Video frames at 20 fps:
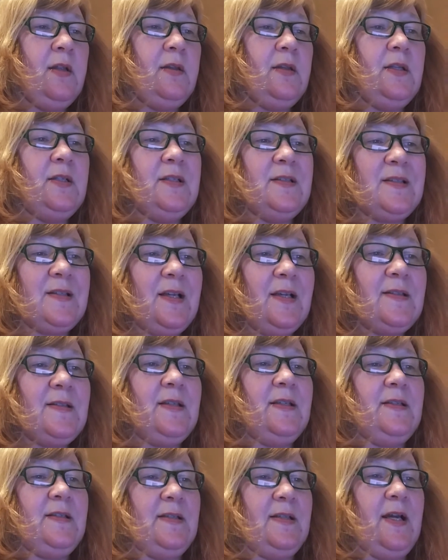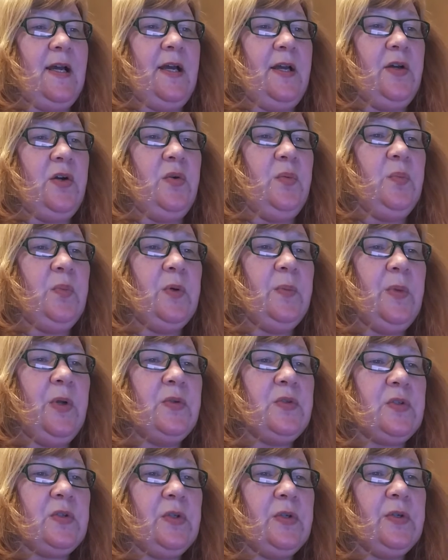The discussing style
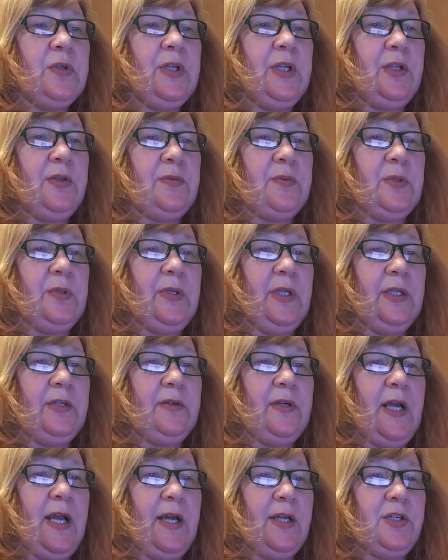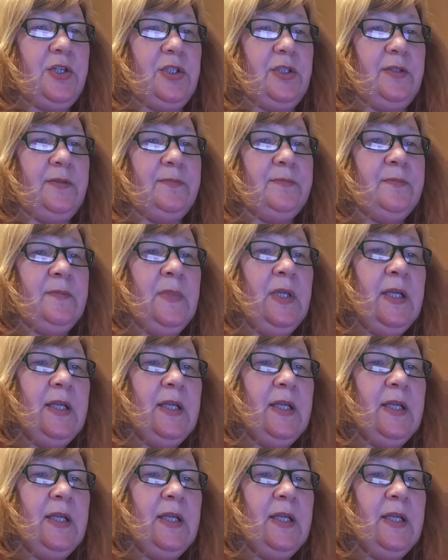promotes learning through interaction.